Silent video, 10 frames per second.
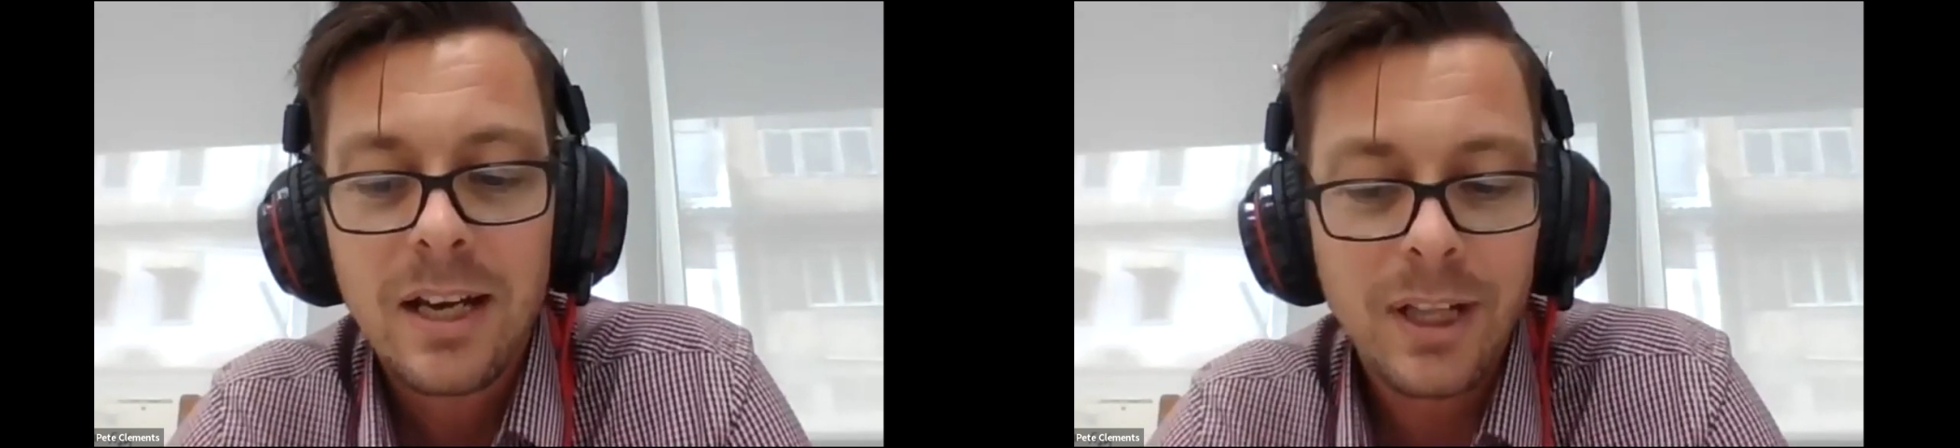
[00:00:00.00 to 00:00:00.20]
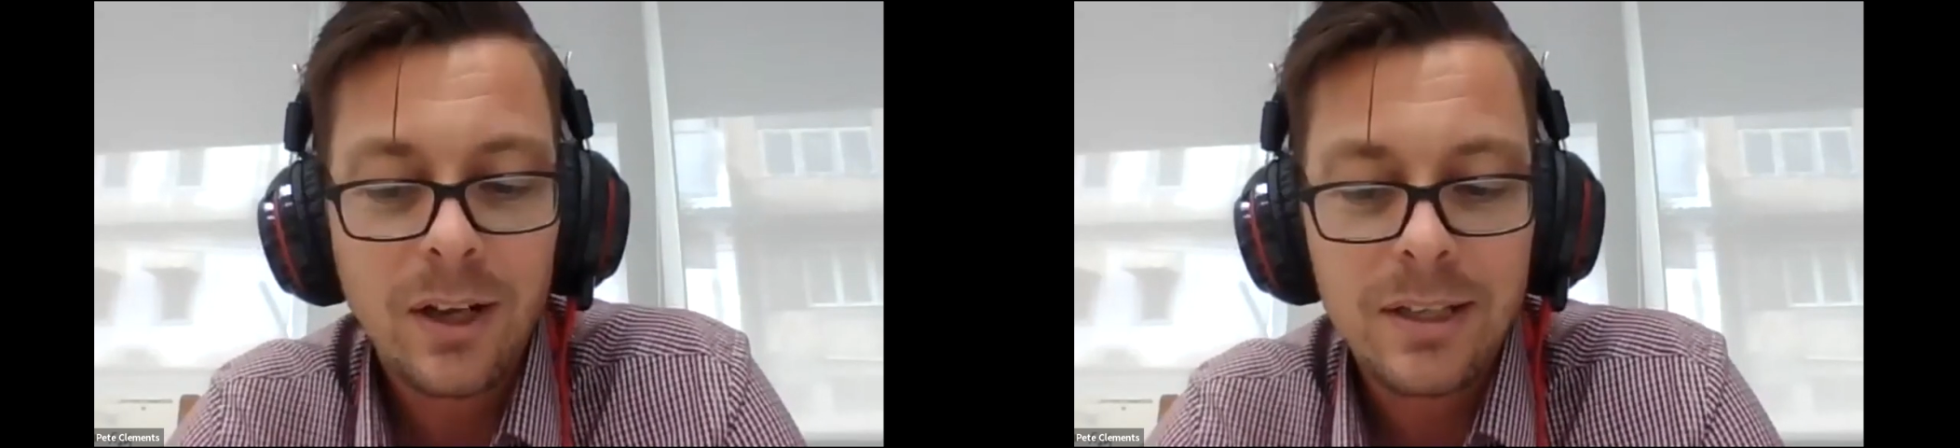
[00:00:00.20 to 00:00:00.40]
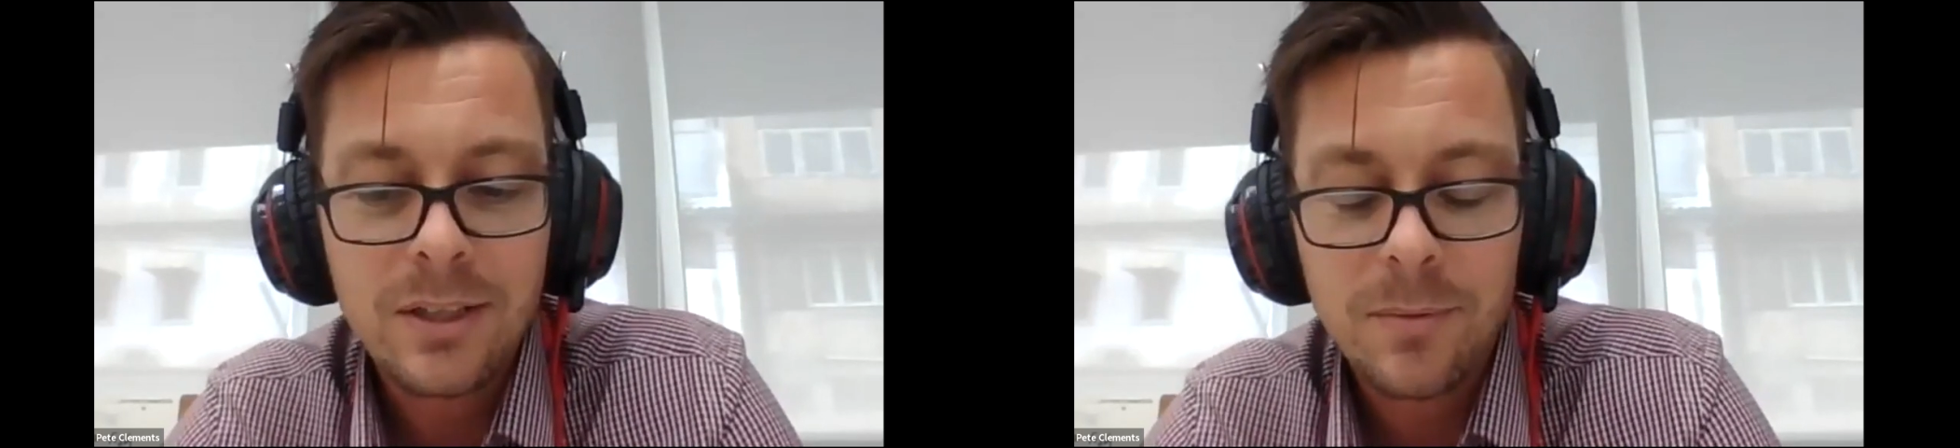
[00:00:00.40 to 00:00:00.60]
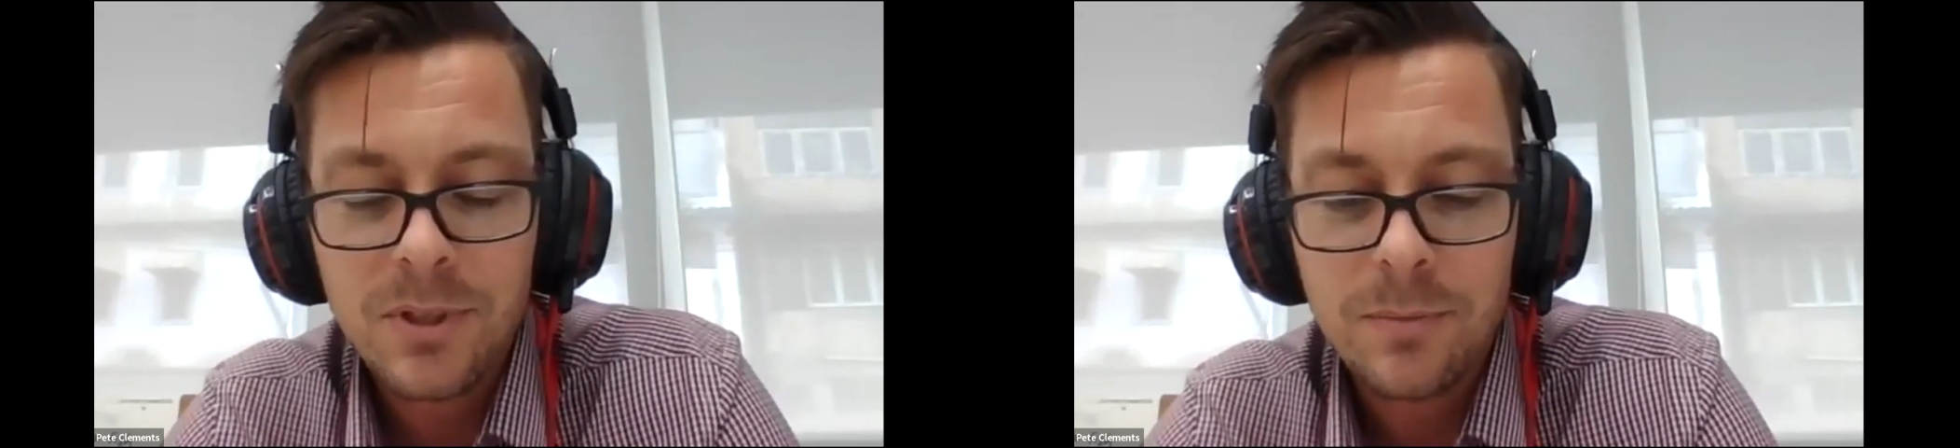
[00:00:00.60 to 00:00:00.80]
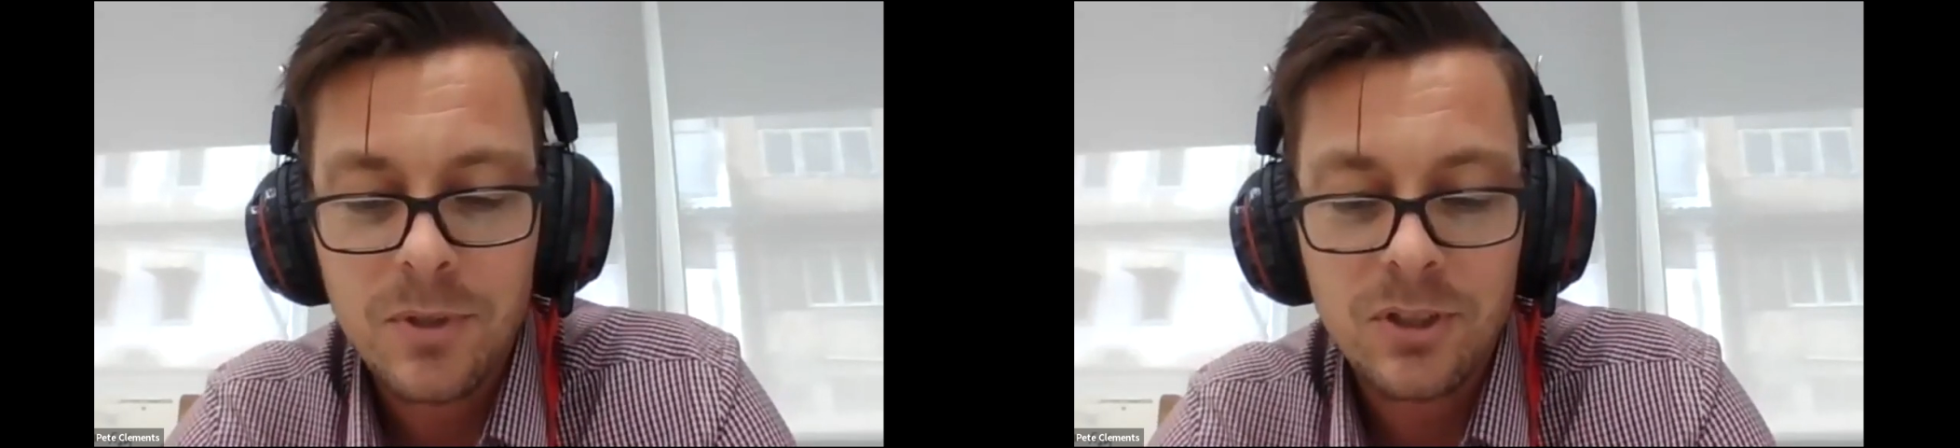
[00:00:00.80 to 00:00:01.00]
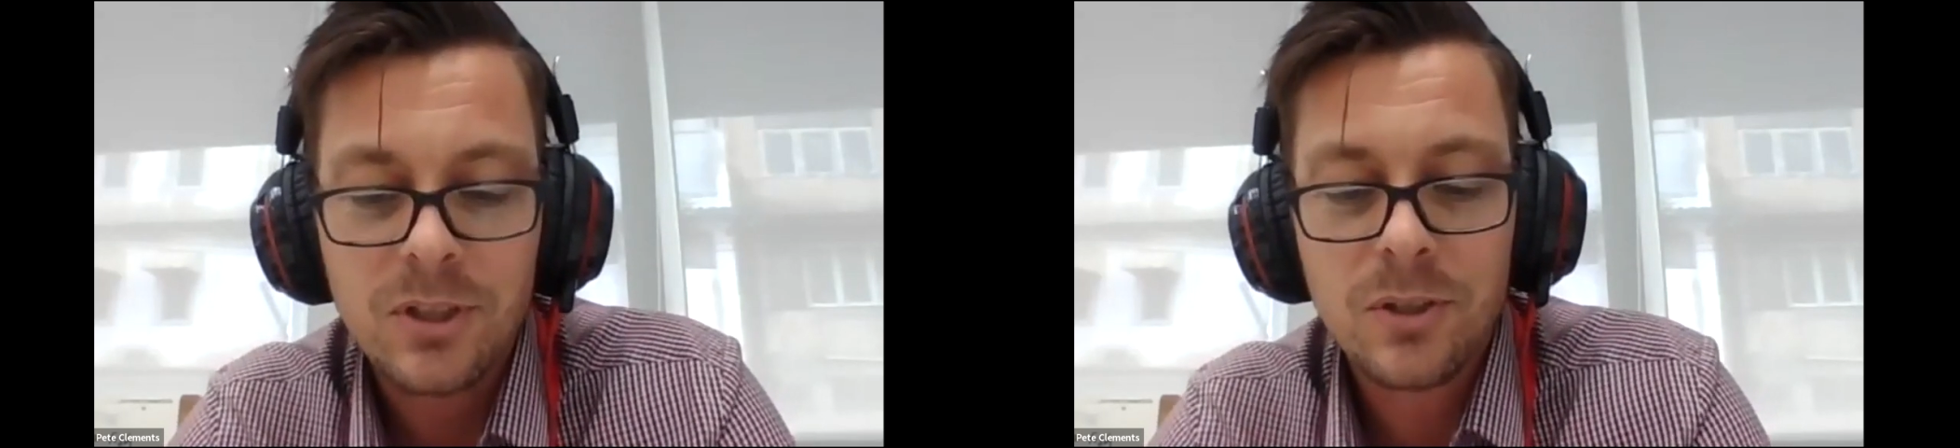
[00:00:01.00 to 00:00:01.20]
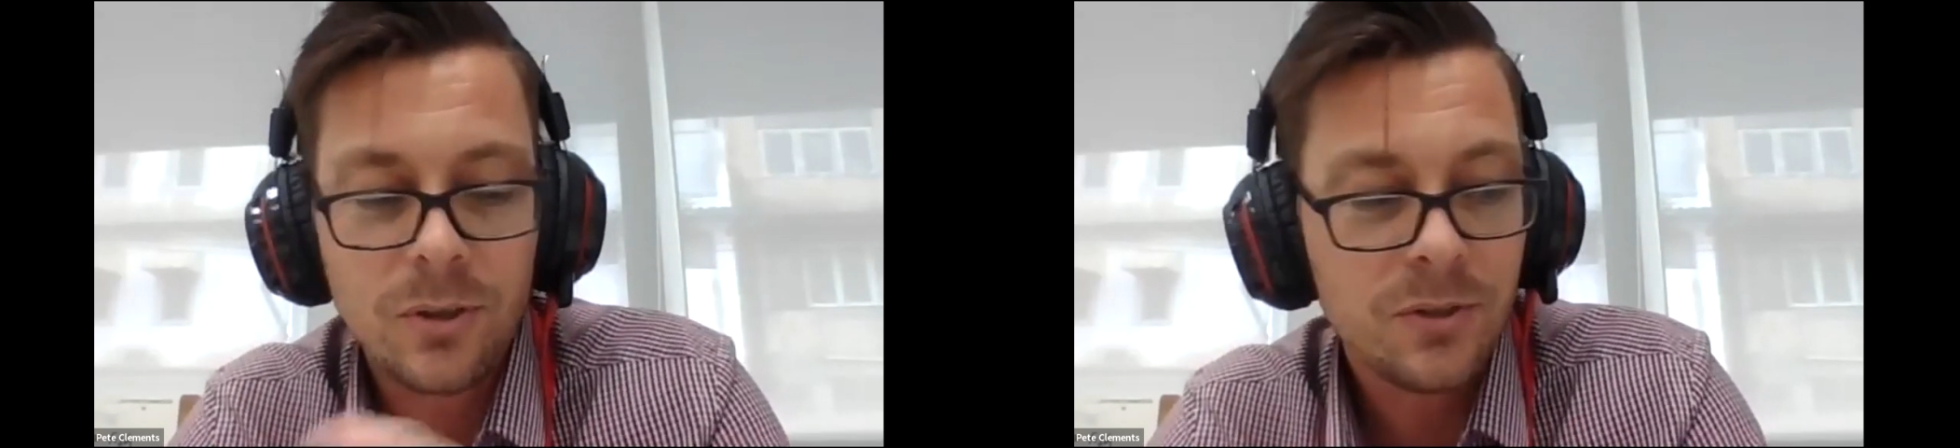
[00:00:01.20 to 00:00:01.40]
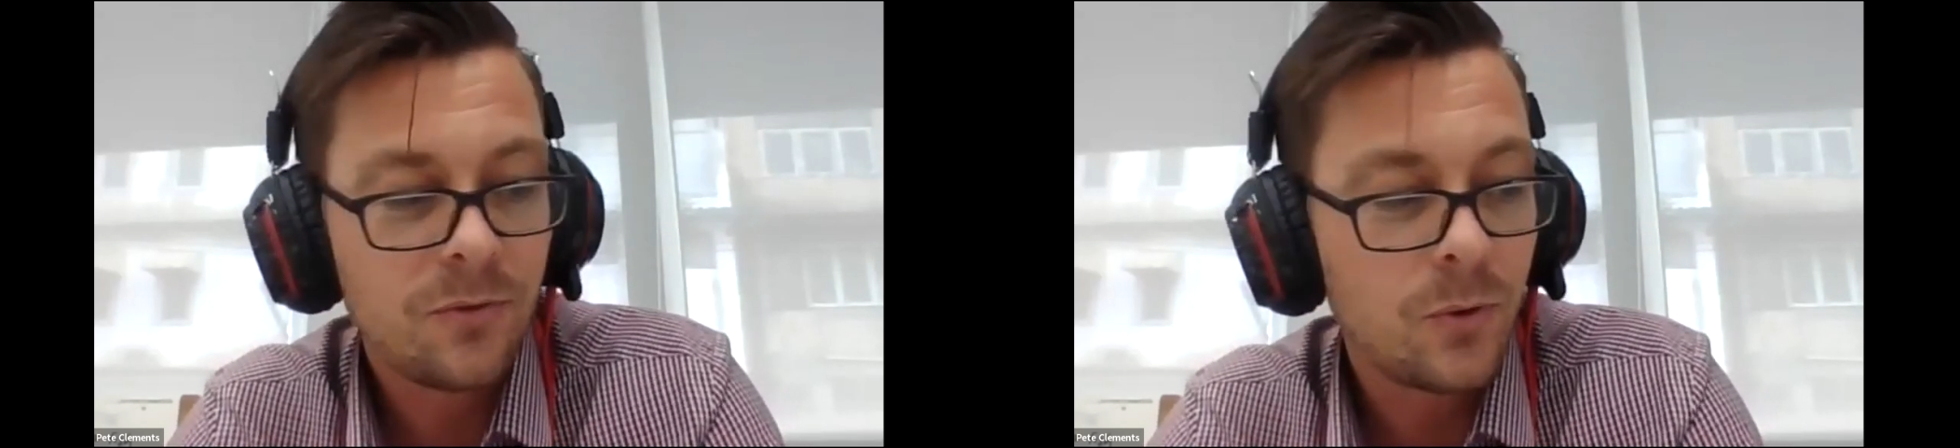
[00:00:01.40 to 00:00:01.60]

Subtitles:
and online sometimes